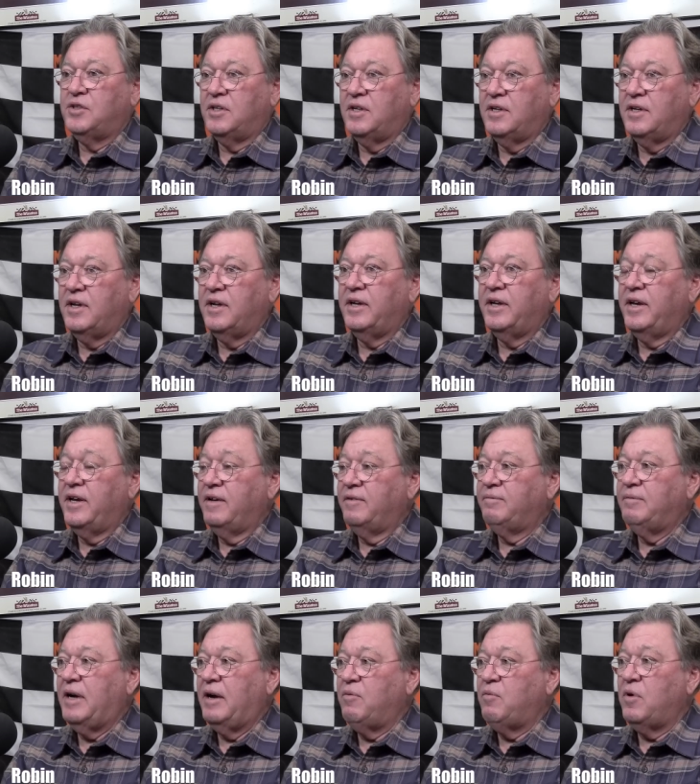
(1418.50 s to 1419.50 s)
It was a lot,
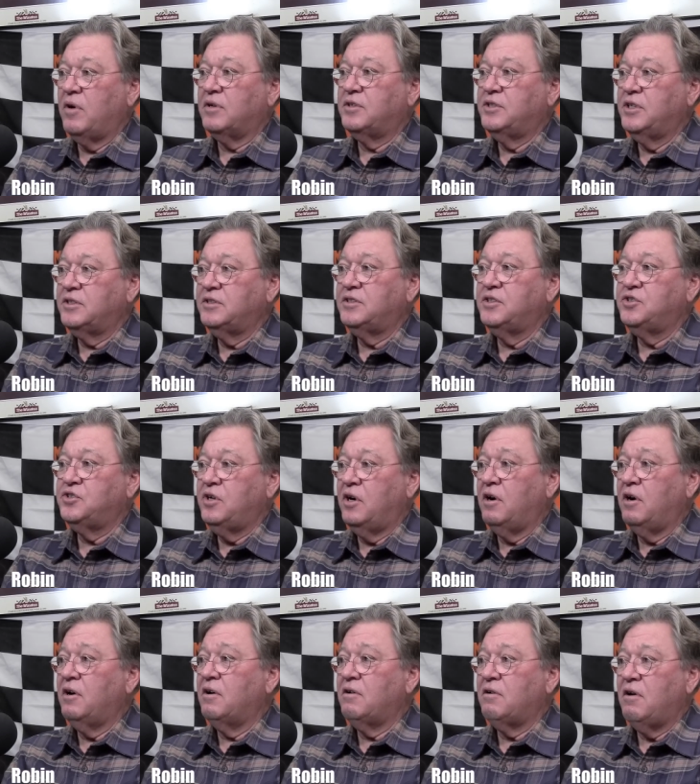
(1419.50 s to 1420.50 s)
yeah. I worked just as
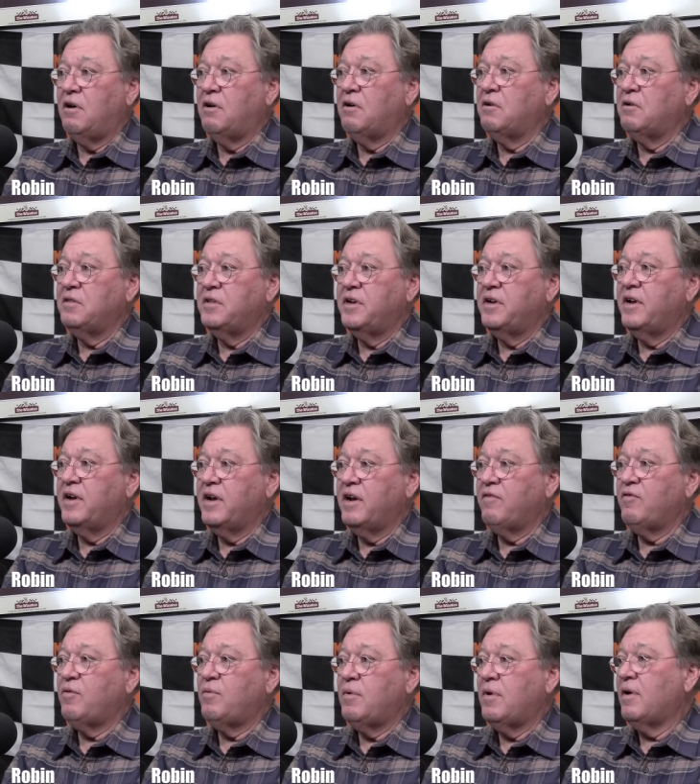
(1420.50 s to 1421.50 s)
hard or harder than I
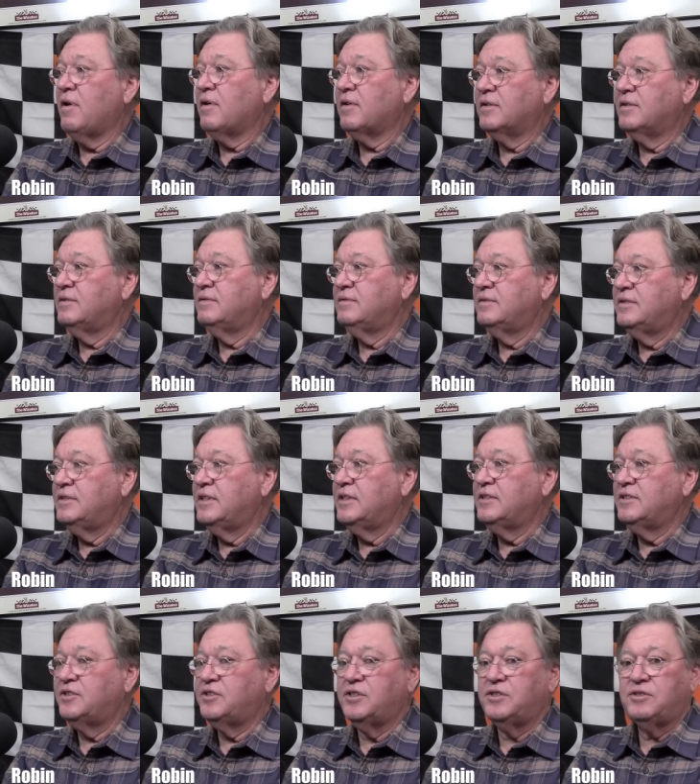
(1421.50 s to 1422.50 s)
ever worked
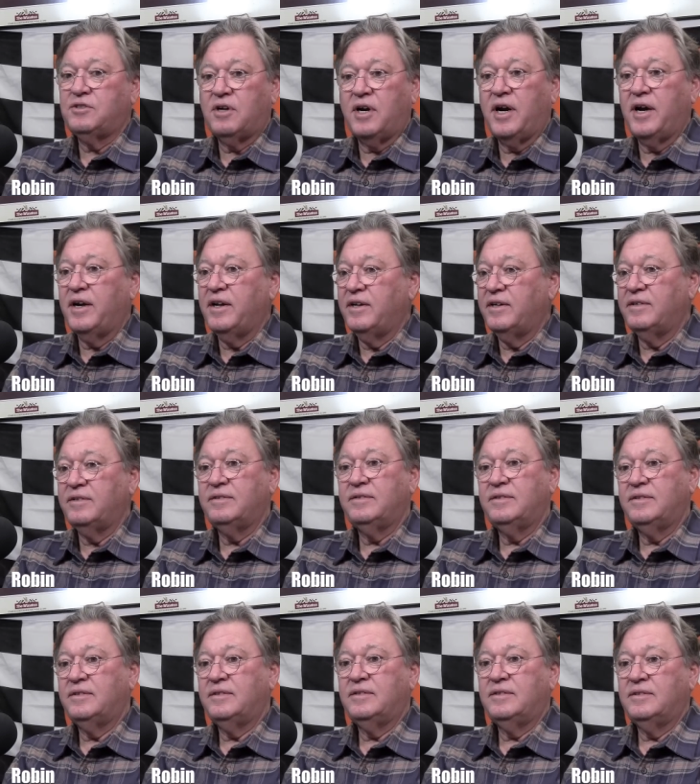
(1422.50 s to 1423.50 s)
just to try to,
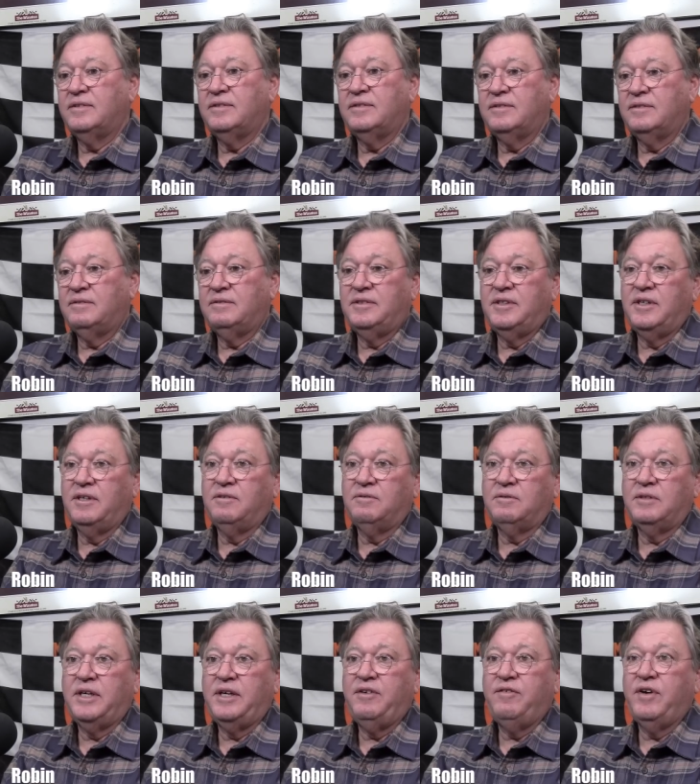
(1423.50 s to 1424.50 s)
you know,
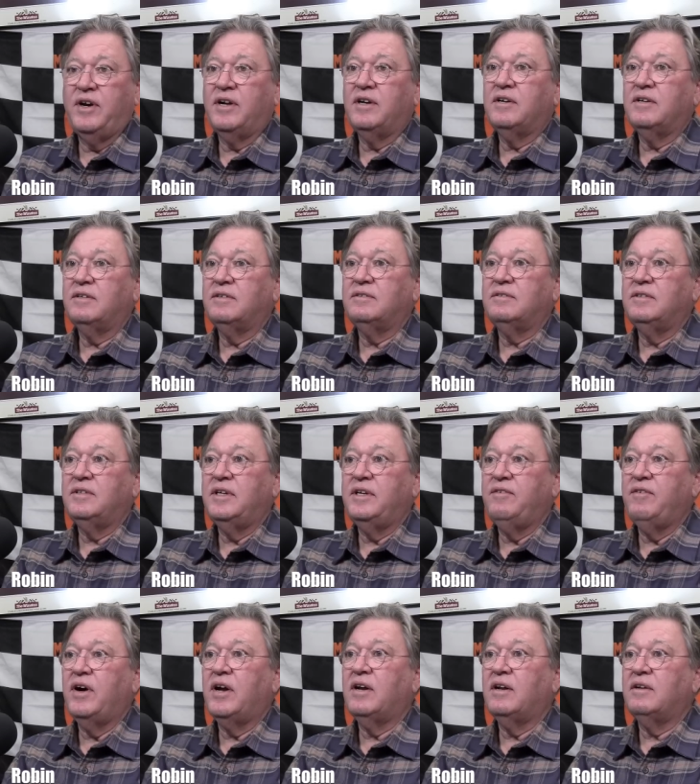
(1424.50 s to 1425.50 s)
leave
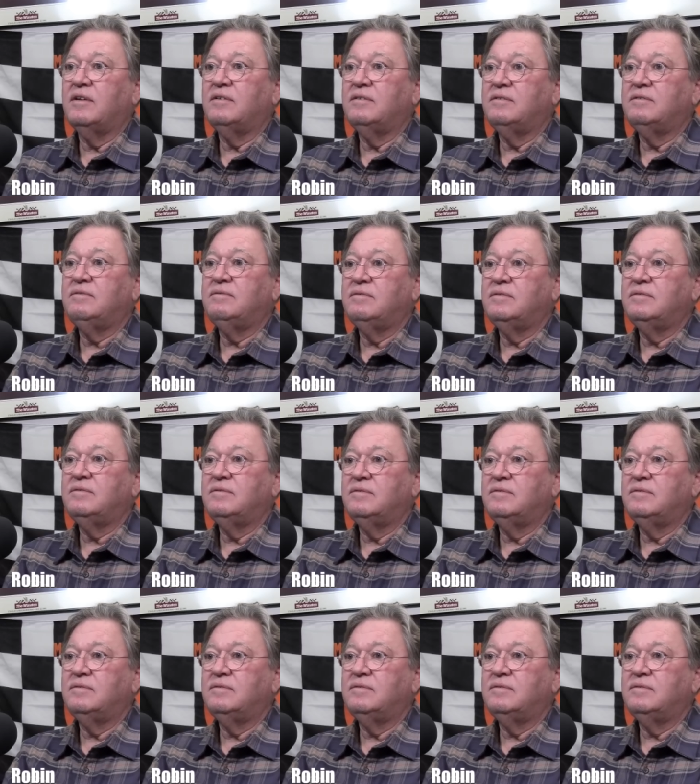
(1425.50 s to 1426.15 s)
on